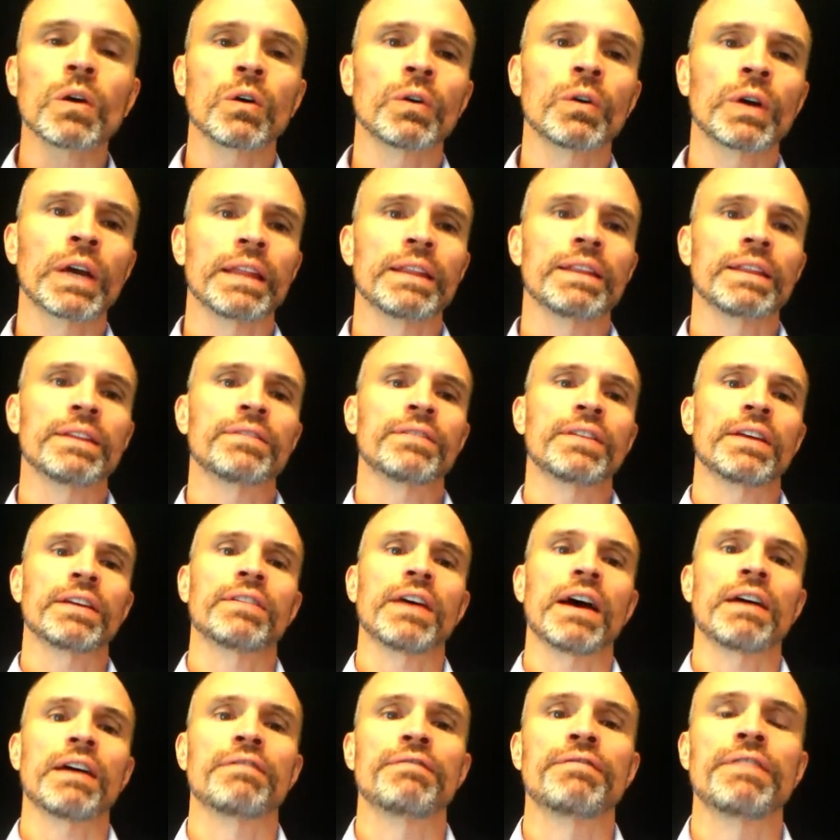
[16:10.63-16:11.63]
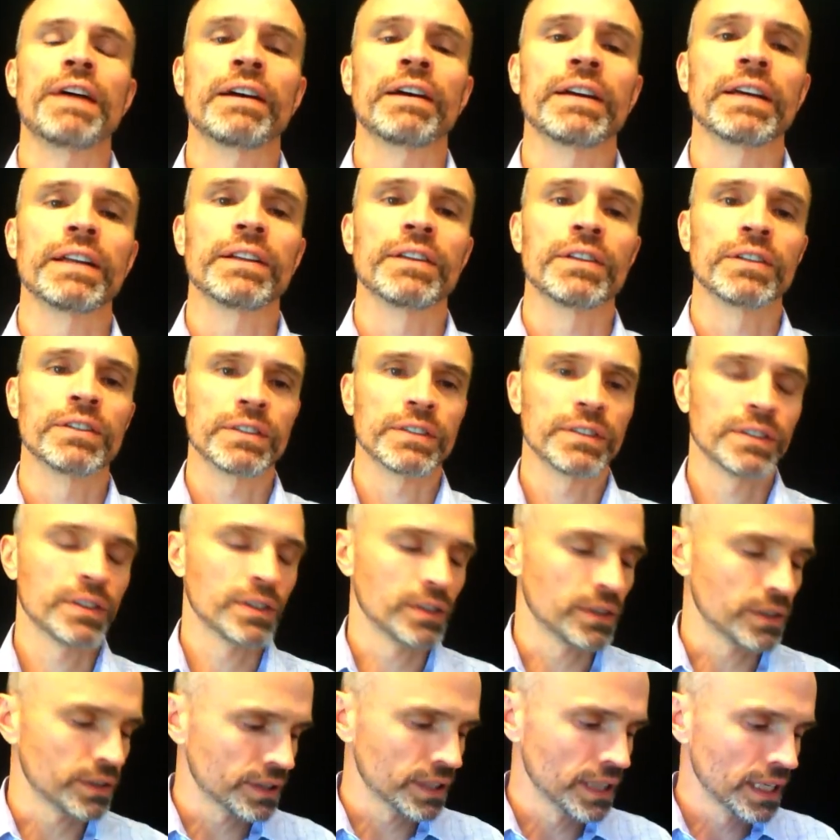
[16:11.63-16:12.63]
Okay, this says a variant.
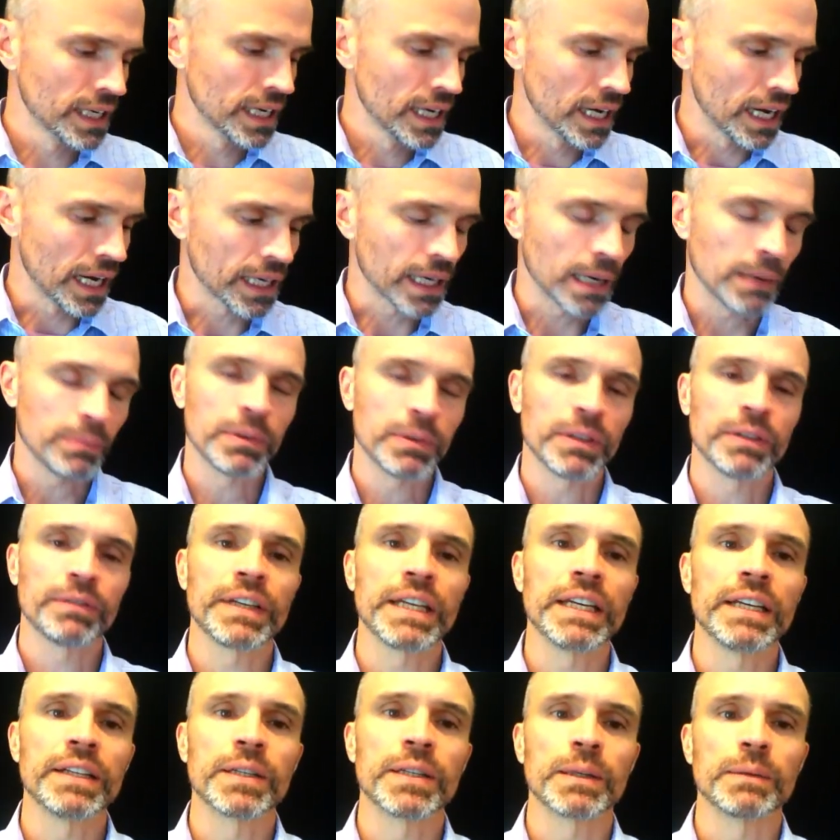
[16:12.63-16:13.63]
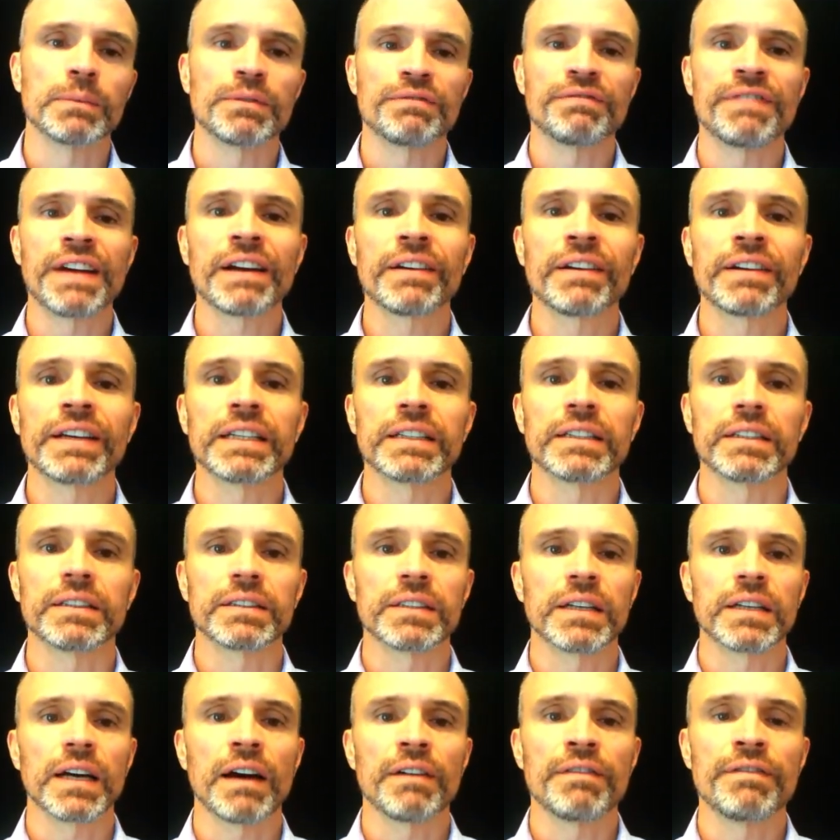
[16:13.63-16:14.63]
There's a couple of key terms.
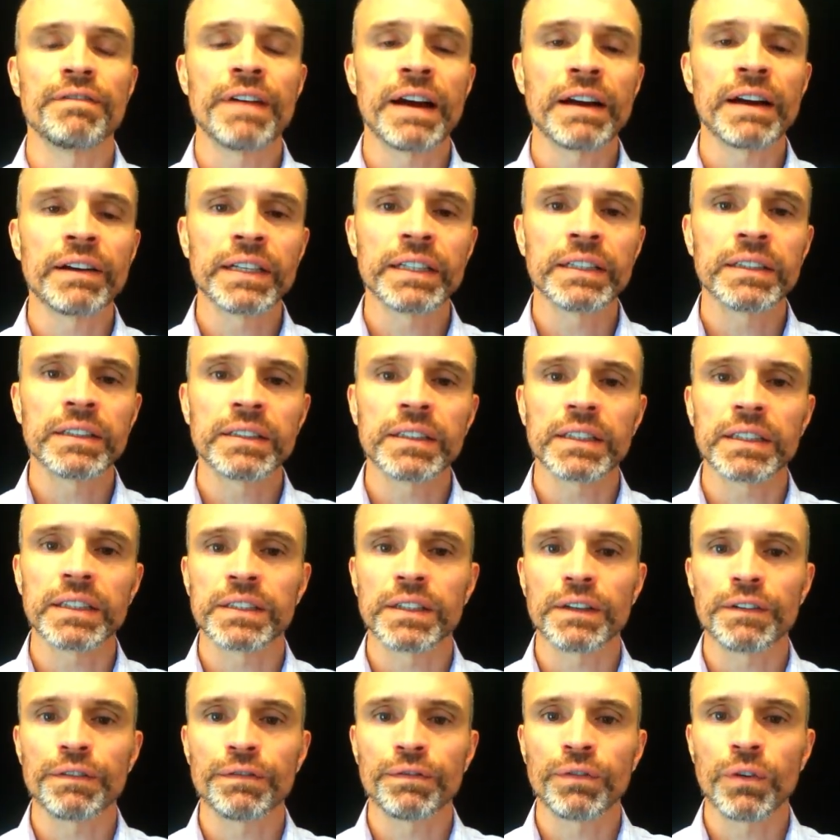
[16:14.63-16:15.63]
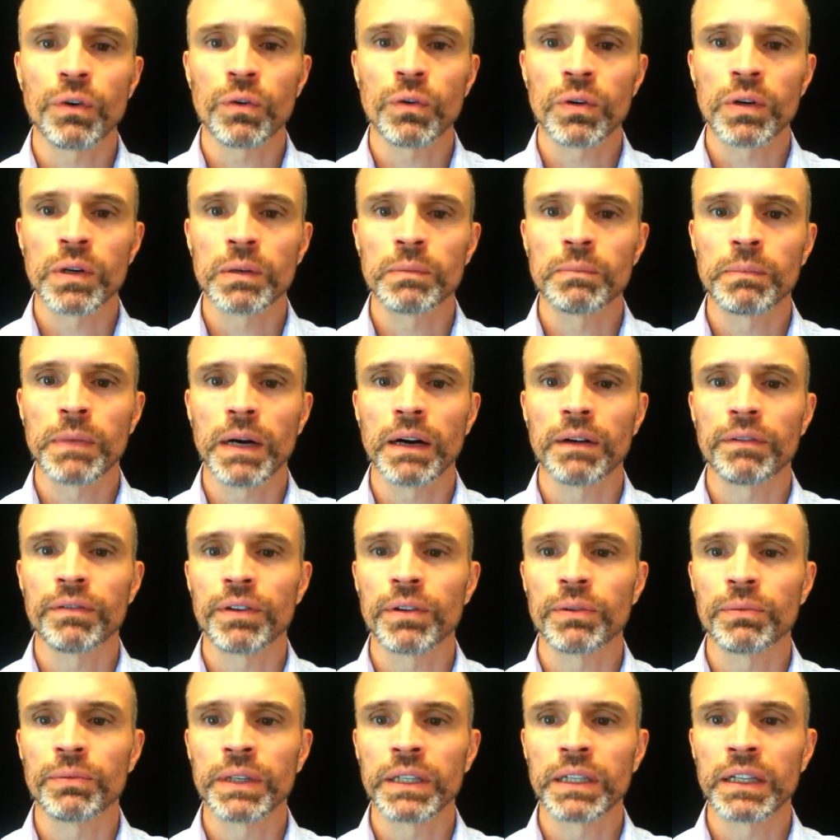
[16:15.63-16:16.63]
Variant. A variant is a form
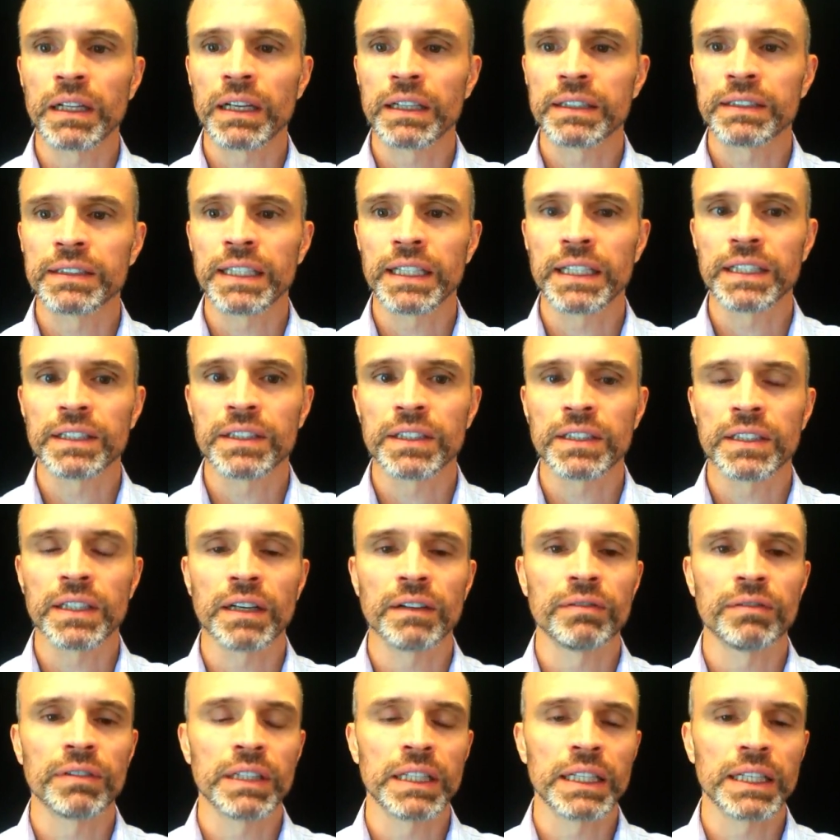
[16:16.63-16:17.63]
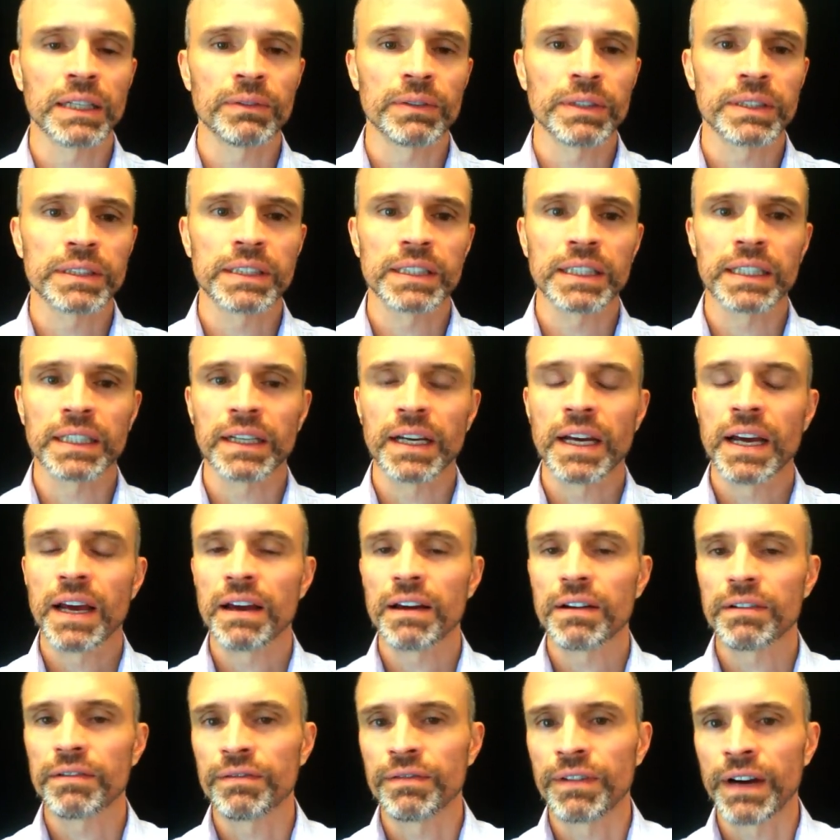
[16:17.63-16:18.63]
of the realization of a linguistic
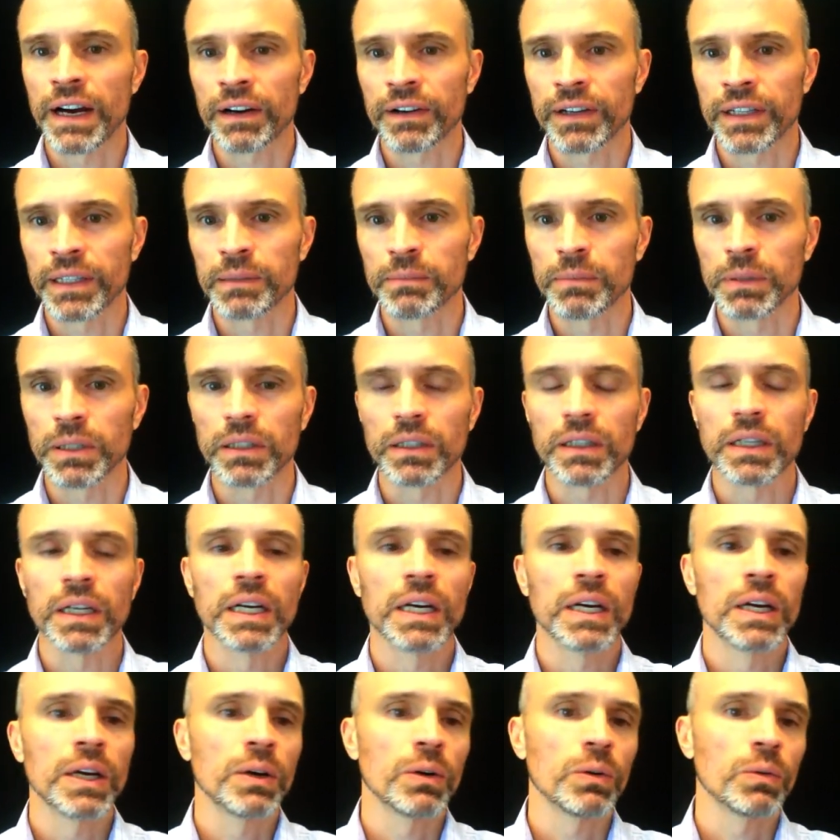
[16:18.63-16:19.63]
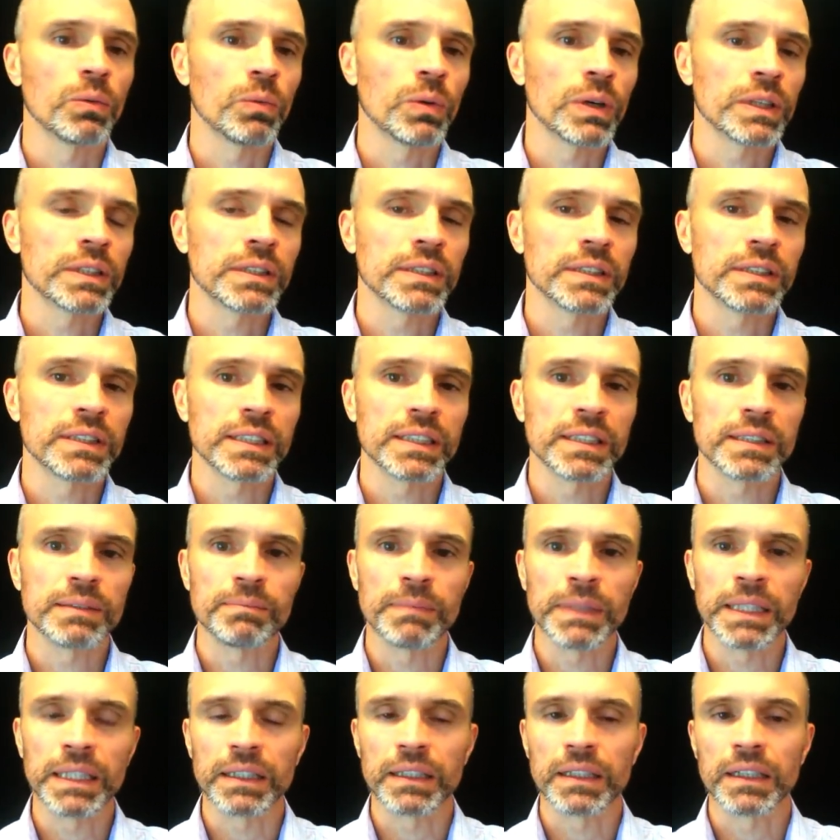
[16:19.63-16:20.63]
variable. What does this
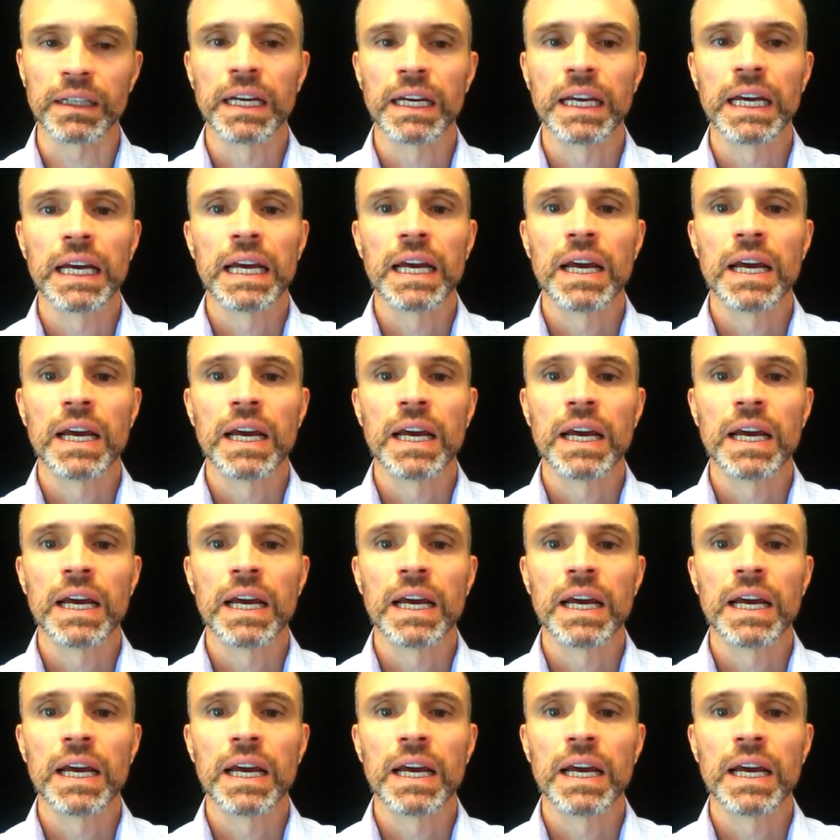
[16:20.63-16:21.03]
mean?